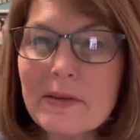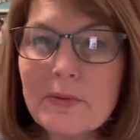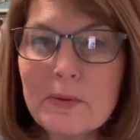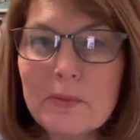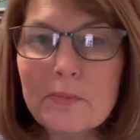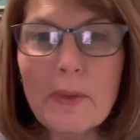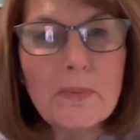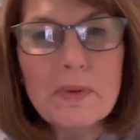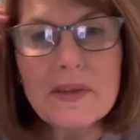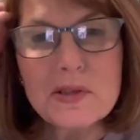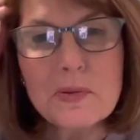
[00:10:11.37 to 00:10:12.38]
through
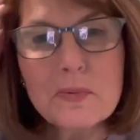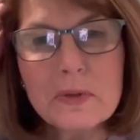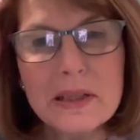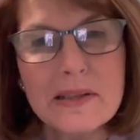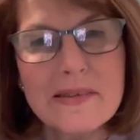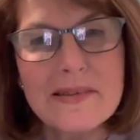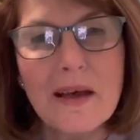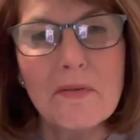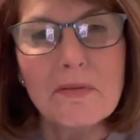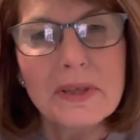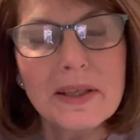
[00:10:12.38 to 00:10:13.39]
maybe the
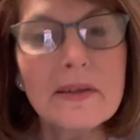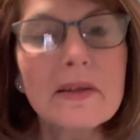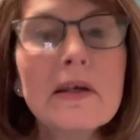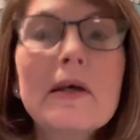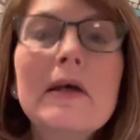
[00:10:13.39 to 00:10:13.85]
27th,